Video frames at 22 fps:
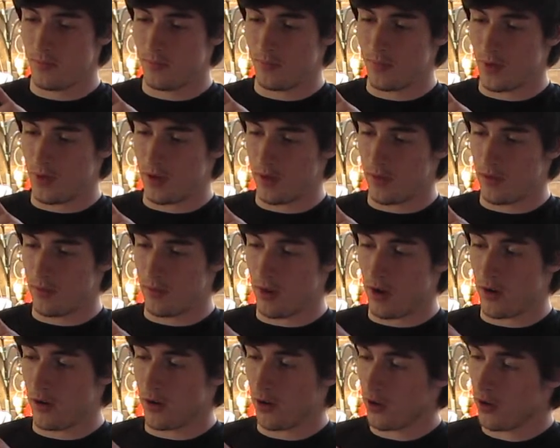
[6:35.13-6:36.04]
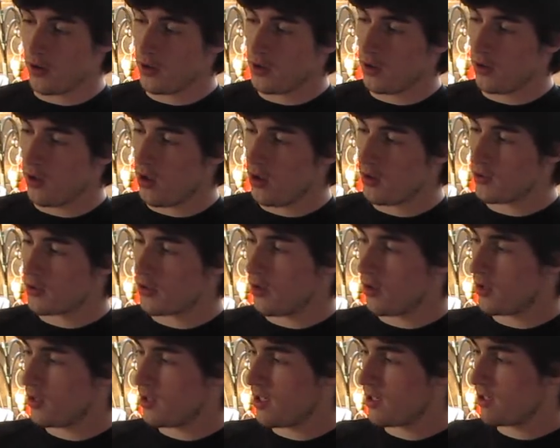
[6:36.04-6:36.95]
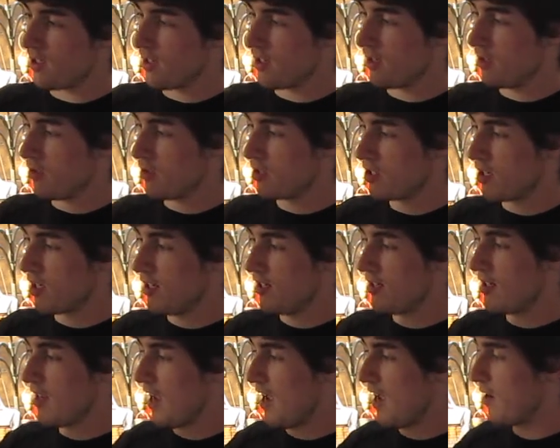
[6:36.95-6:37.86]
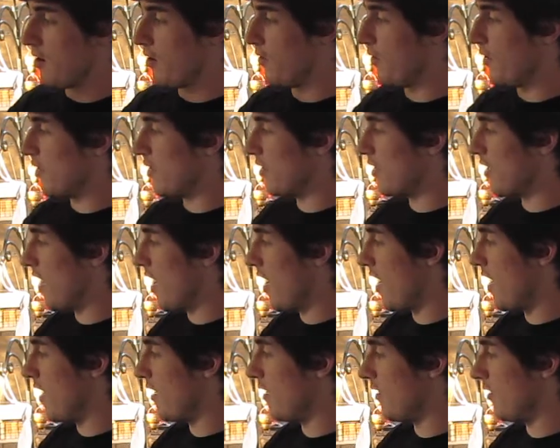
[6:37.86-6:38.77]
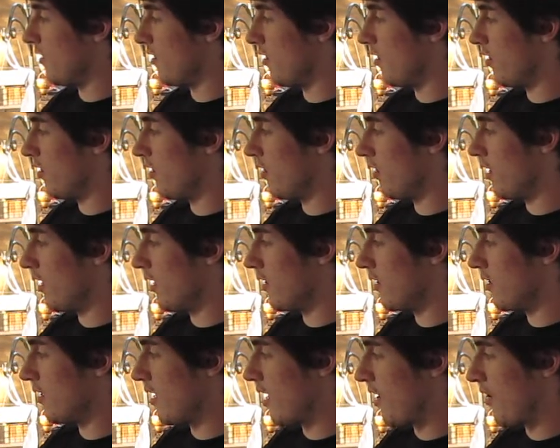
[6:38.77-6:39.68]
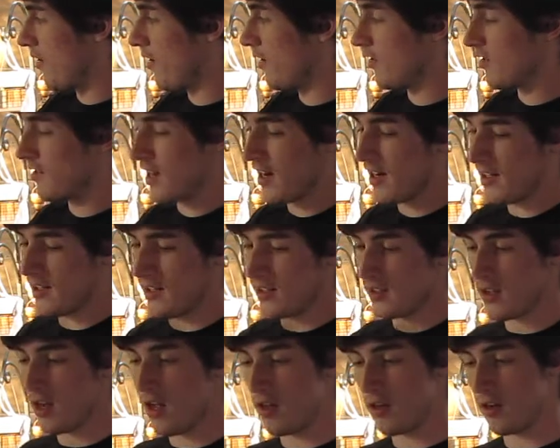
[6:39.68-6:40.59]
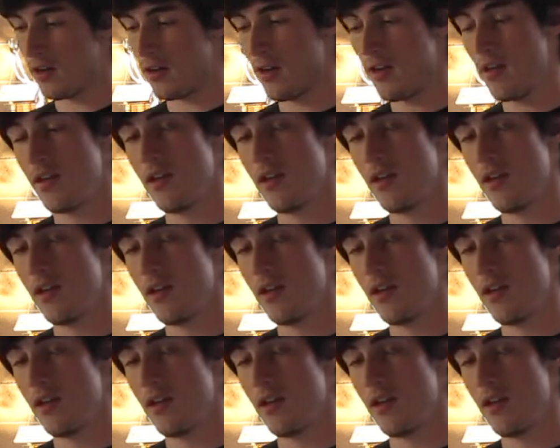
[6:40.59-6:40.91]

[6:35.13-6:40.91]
But on her, you'll also notice she has like a little skin tag on this side, and this area is kind of discolored.